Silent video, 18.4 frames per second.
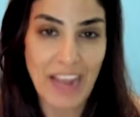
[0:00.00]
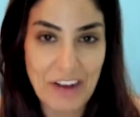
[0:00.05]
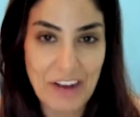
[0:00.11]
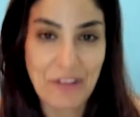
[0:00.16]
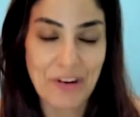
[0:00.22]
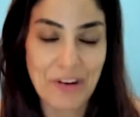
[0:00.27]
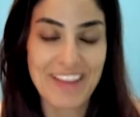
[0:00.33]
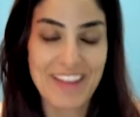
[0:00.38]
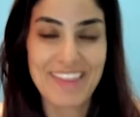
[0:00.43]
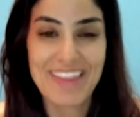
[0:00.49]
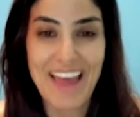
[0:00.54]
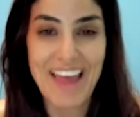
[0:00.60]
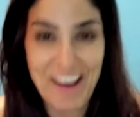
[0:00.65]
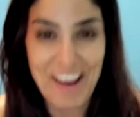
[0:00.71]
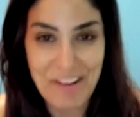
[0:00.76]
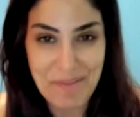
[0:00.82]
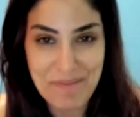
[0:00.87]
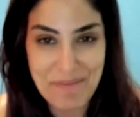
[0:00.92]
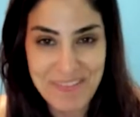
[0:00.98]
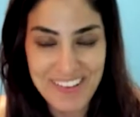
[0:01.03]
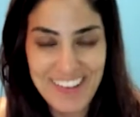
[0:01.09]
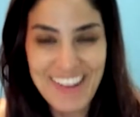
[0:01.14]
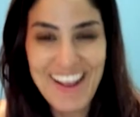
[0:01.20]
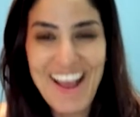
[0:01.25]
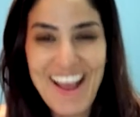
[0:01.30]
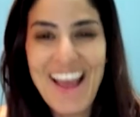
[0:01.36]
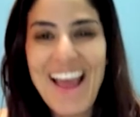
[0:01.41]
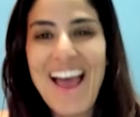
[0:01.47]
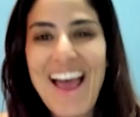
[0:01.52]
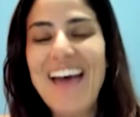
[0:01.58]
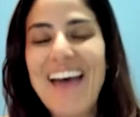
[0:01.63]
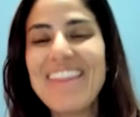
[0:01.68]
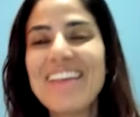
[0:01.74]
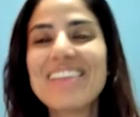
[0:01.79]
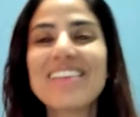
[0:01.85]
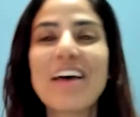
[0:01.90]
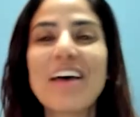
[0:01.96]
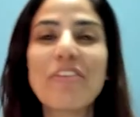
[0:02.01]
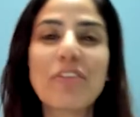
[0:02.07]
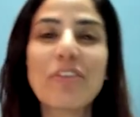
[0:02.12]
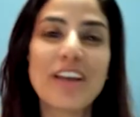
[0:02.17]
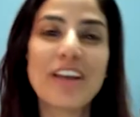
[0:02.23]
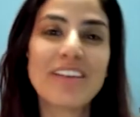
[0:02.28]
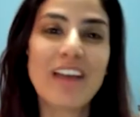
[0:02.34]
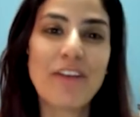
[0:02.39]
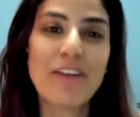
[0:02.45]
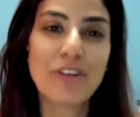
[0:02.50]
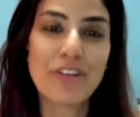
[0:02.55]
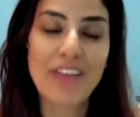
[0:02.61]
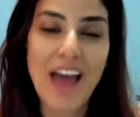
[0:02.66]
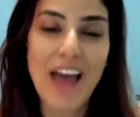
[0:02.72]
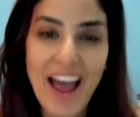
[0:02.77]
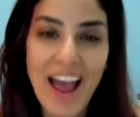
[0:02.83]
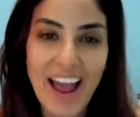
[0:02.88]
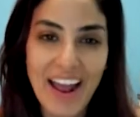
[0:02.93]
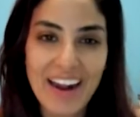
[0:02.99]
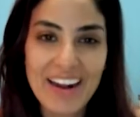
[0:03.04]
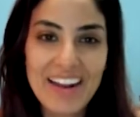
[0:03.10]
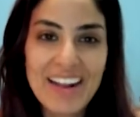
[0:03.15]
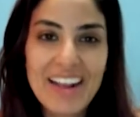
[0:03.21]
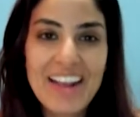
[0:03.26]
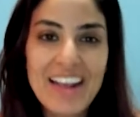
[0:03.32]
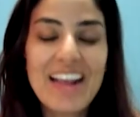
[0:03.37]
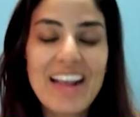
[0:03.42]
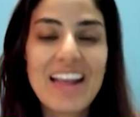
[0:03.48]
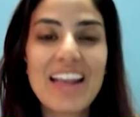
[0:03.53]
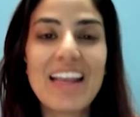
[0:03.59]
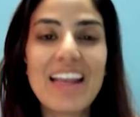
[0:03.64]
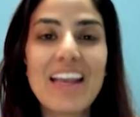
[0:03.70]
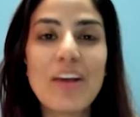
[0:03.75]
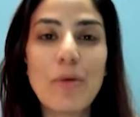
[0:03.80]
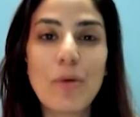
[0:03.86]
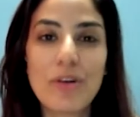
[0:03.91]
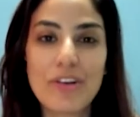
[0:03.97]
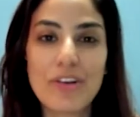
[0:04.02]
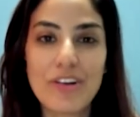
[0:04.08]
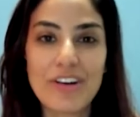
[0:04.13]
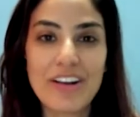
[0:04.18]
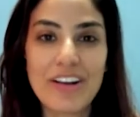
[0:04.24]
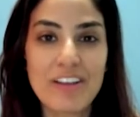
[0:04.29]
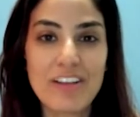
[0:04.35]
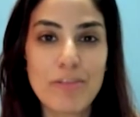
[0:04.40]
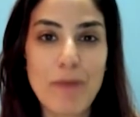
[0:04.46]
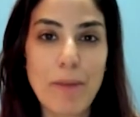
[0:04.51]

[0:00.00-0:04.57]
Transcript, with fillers: angry at them. And then several days after that, he ordered his